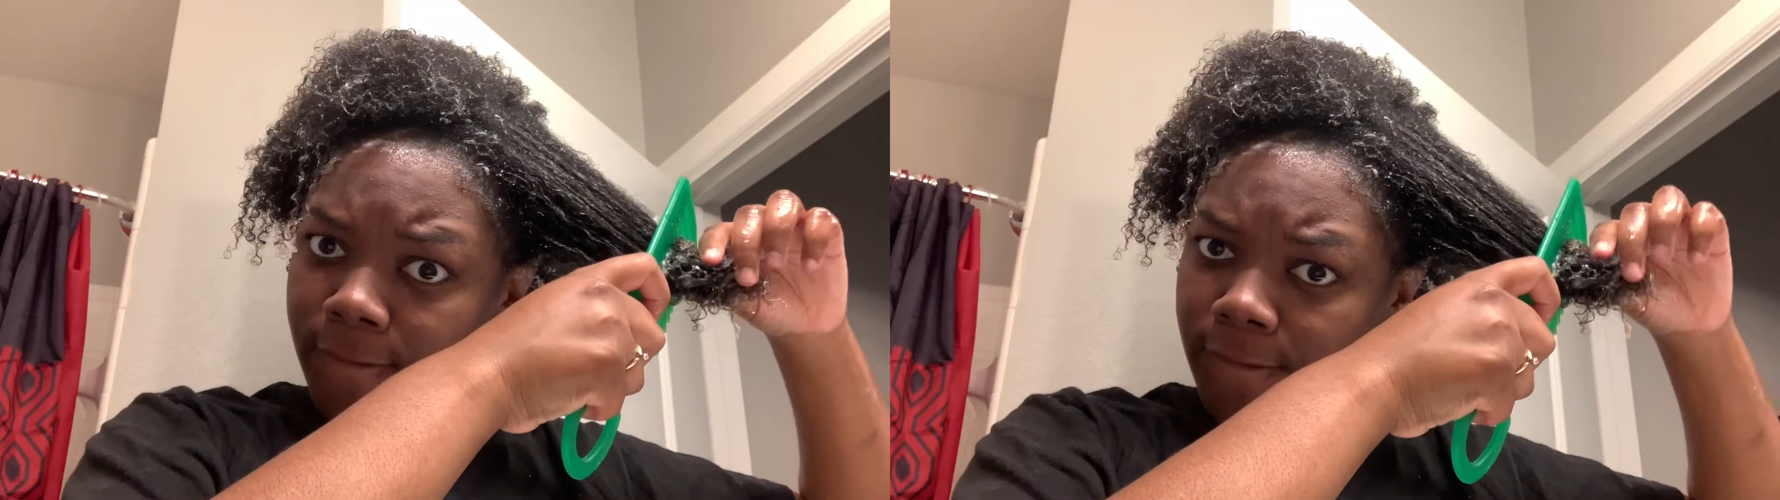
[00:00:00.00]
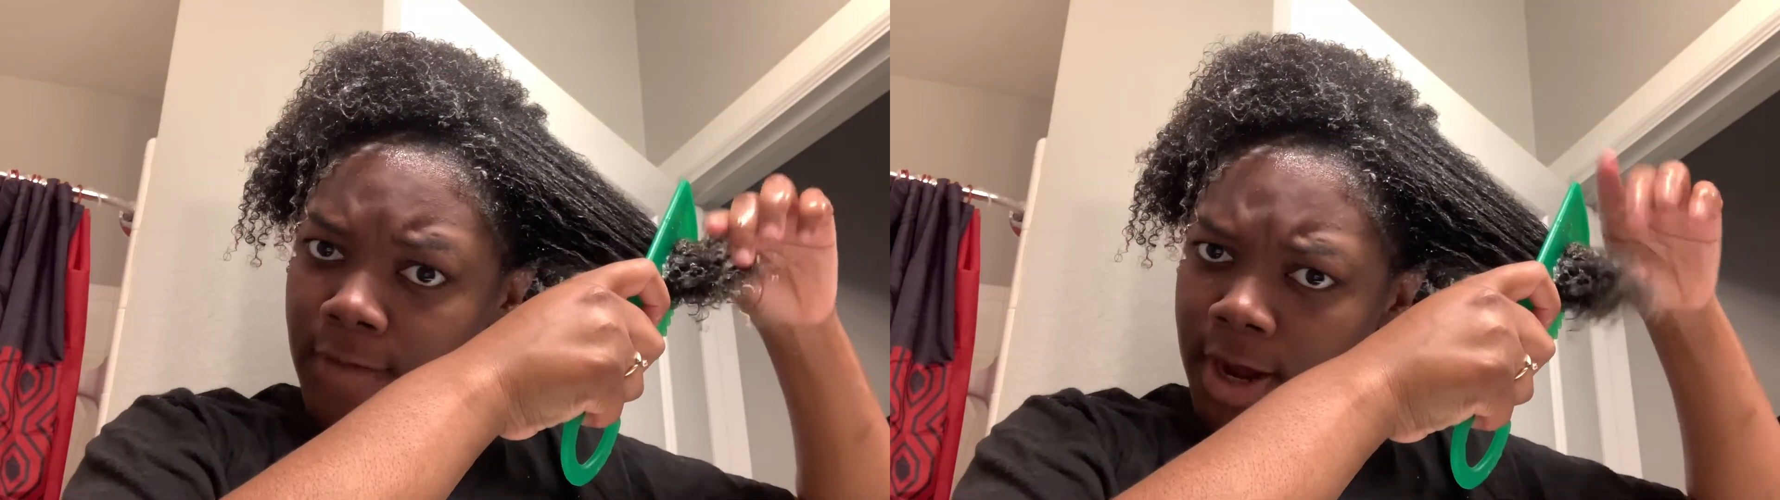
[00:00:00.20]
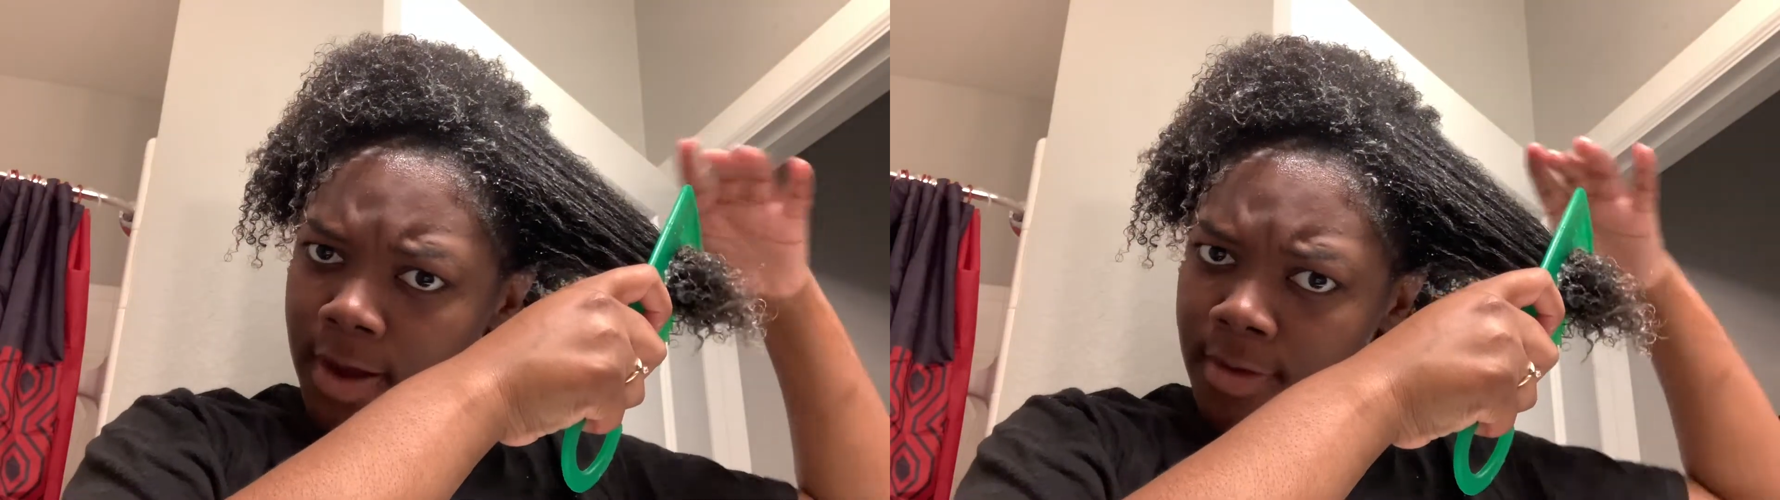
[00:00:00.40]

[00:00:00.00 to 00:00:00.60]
5,